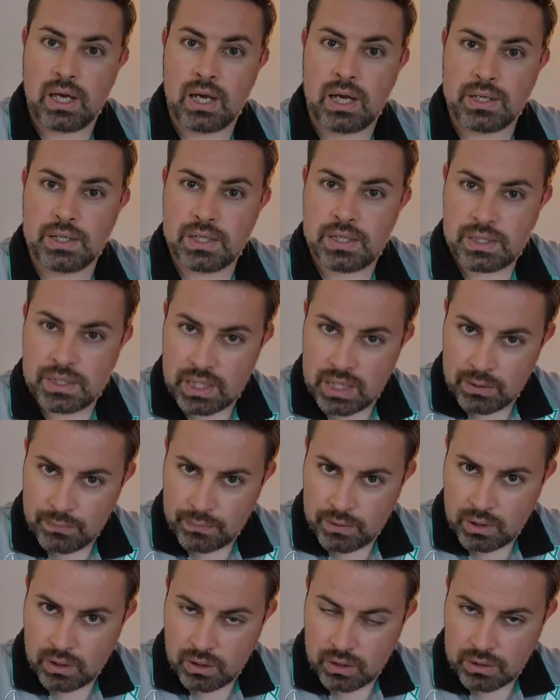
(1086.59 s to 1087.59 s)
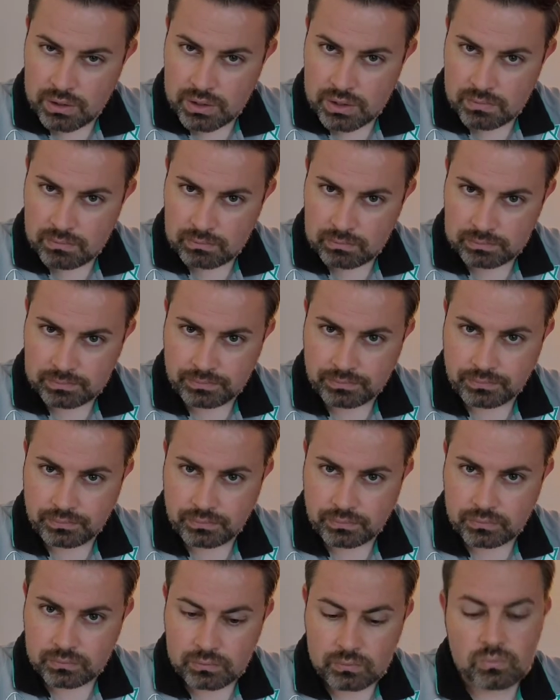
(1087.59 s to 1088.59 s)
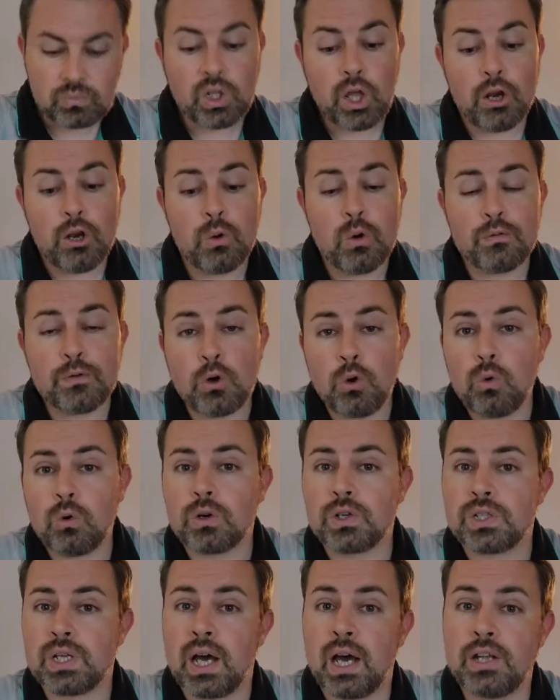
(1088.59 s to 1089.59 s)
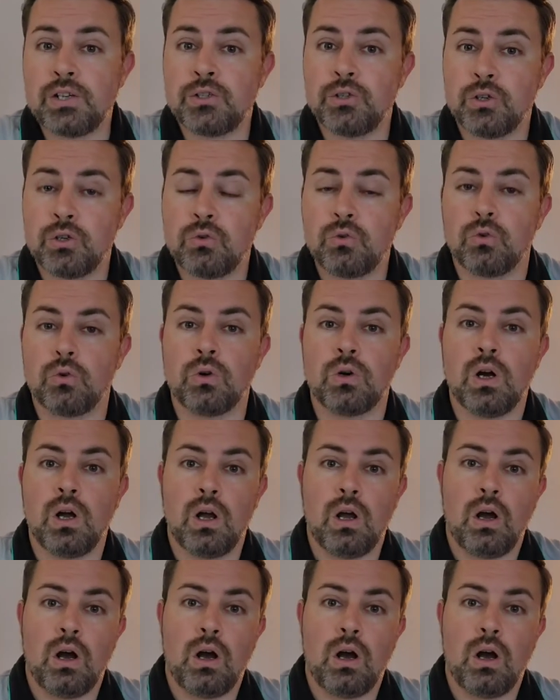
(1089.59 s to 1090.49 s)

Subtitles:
and safeguards. Now, of course, as you know,